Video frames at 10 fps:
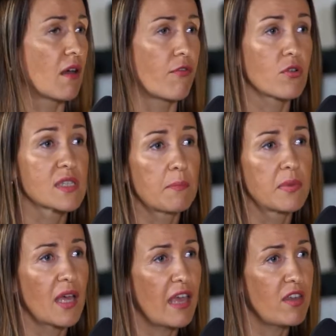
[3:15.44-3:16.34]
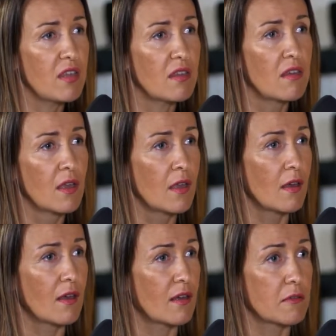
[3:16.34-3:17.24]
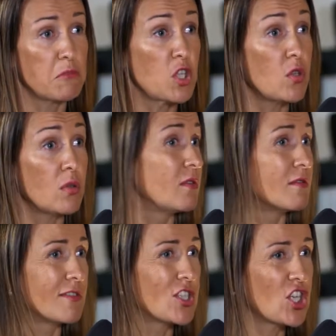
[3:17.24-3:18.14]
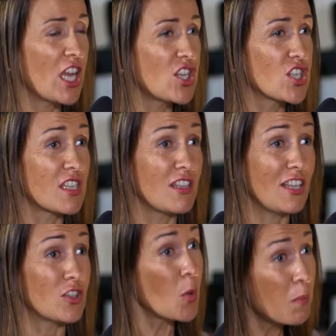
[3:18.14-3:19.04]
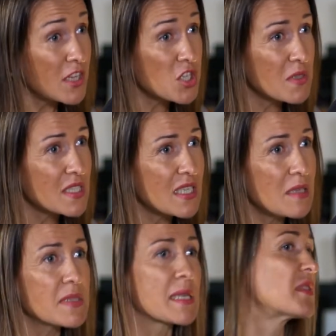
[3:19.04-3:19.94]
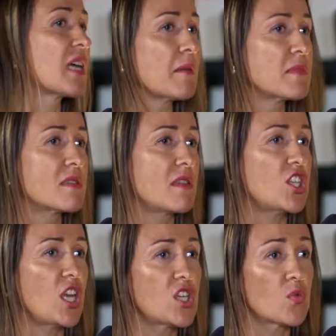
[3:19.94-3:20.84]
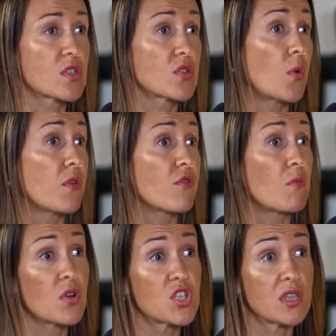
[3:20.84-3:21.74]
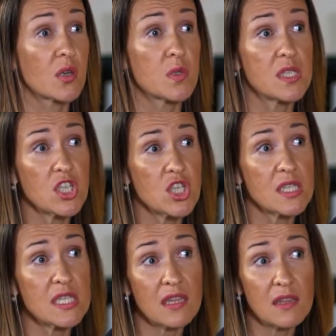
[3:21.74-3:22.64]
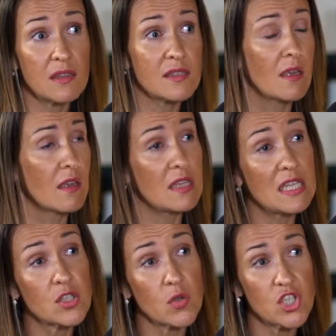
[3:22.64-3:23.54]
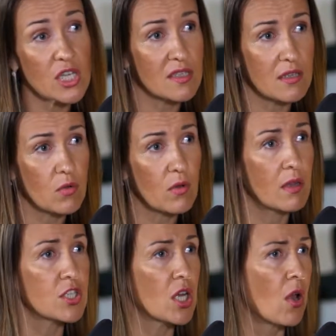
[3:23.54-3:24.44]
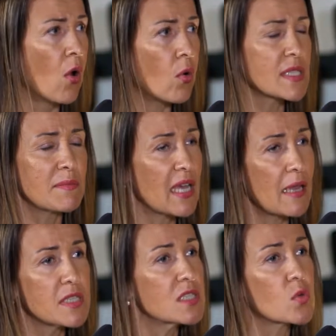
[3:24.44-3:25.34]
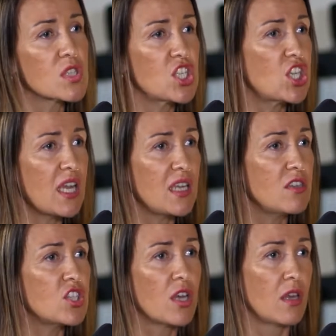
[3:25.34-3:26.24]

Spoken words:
for example, having changes in top management teams. Sometimes the change was going through merger and acquisitions and need to adjust a new culture. Or sometimes it was a change,